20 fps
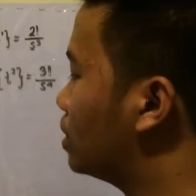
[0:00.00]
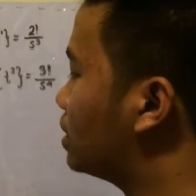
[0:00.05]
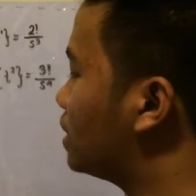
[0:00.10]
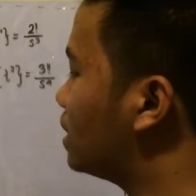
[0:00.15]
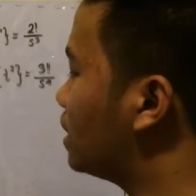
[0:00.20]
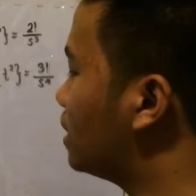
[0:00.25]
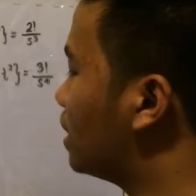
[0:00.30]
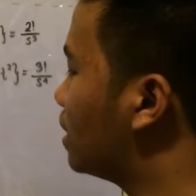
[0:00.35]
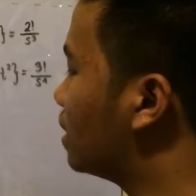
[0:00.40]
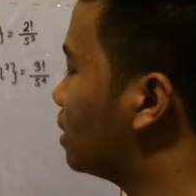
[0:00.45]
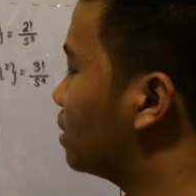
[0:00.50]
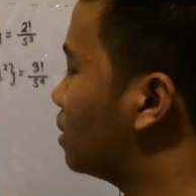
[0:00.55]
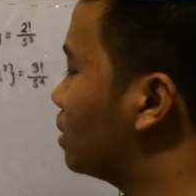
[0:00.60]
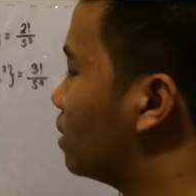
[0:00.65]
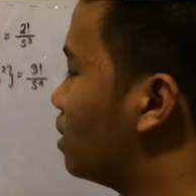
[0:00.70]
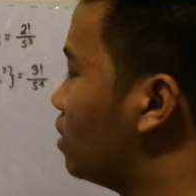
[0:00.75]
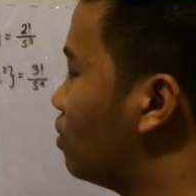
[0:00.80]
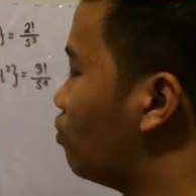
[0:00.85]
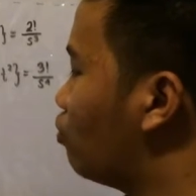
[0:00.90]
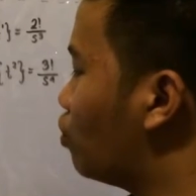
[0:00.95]
see that
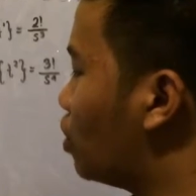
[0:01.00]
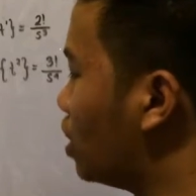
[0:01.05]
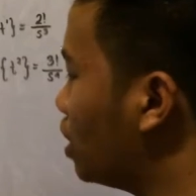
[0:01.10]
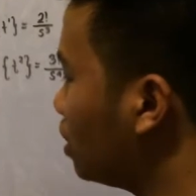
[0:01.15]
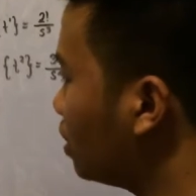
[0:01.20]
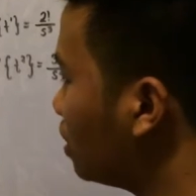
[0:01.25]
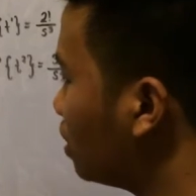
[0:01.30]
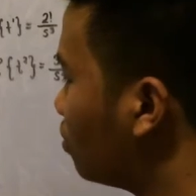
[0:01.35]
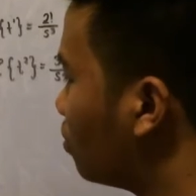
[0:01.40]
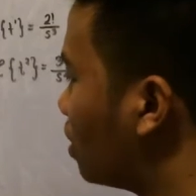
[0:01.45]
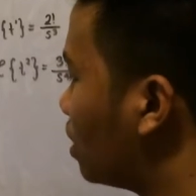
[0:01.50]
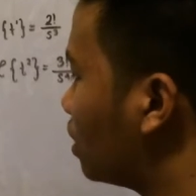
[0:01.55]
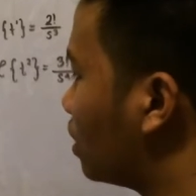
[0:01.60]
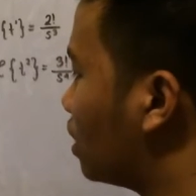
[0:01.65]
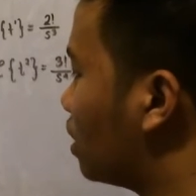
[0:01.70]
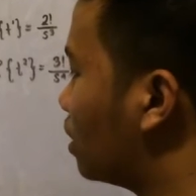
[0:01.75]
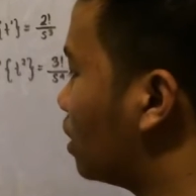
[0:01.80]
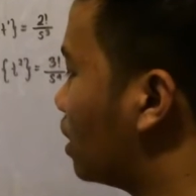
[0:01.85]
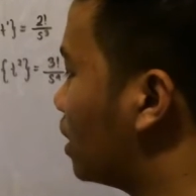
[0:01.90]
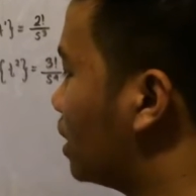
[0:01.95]
if we integrate
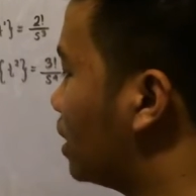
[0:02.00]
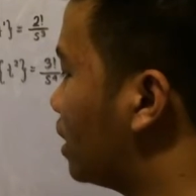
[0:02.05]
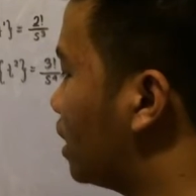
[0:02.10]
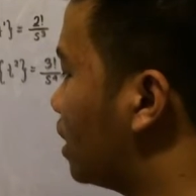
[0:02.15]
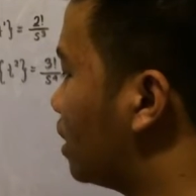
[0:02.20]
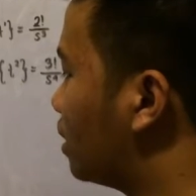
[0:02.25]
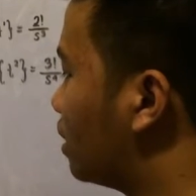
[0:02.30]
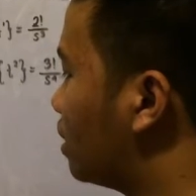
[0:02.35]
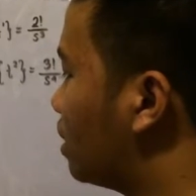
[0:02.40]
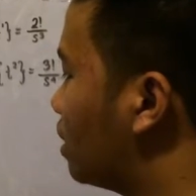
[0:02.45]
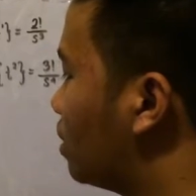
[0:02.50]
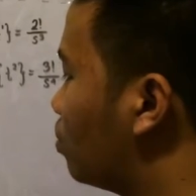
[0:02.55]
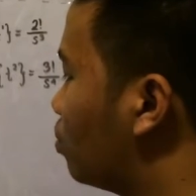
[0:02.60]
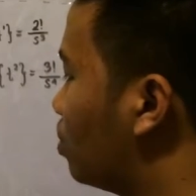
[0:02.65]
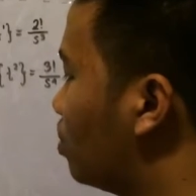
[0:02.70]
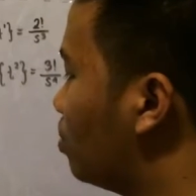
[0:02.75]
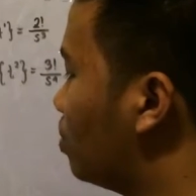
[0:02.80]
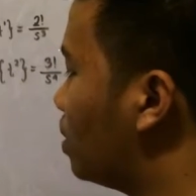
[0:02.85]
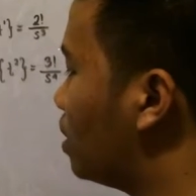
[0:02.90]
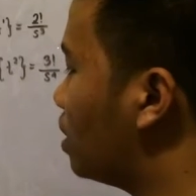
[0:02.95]
it again, it
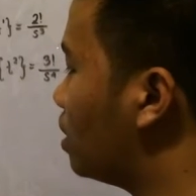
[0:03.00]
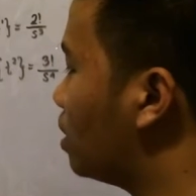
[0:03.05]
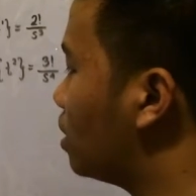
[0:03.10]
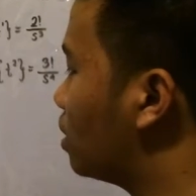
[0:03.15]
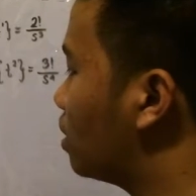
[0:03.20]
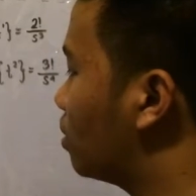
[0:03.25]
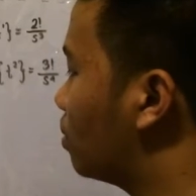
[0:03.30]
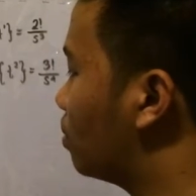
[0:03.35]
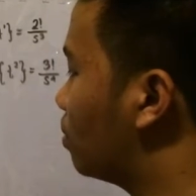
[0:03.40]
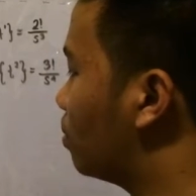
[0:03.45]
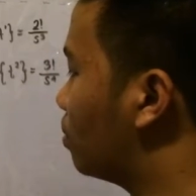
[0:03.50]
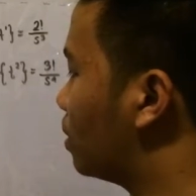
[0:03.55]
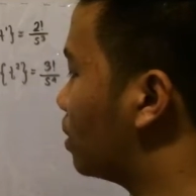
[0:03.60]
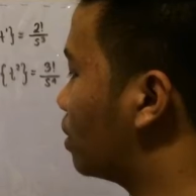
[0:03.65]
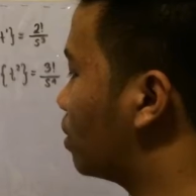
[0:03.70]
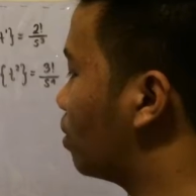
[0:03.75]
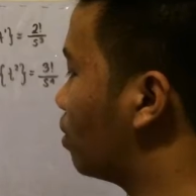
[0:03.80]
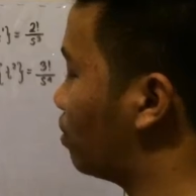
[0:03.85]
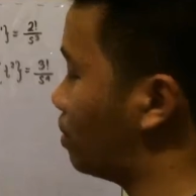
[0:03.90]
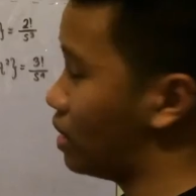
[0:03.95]
will be
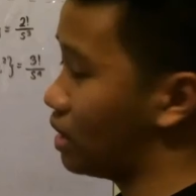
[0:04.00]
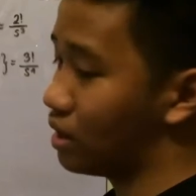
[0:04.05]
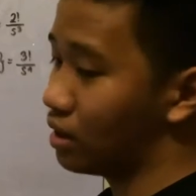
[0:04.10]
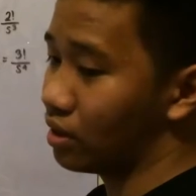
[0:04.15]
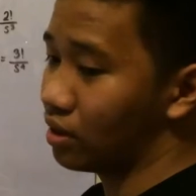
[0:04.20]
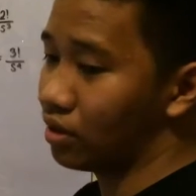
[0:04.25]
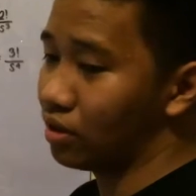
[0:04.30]
recurring,